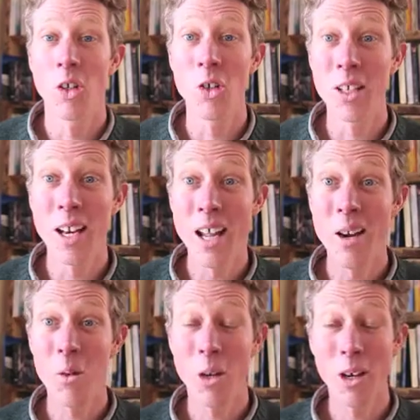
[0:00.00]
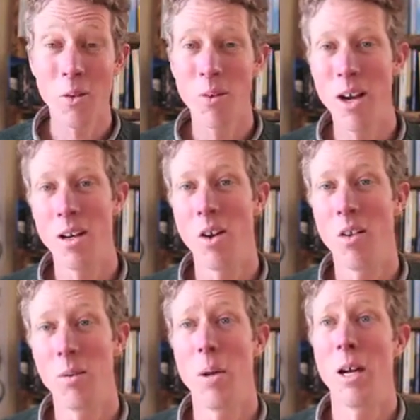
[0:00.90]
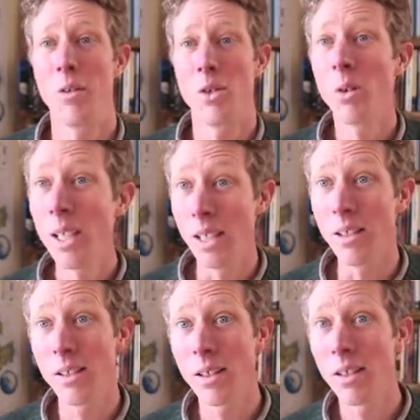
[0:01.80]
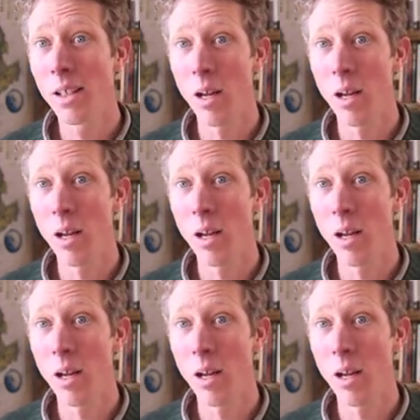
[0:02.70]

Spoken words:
And today we're going to write all about trees.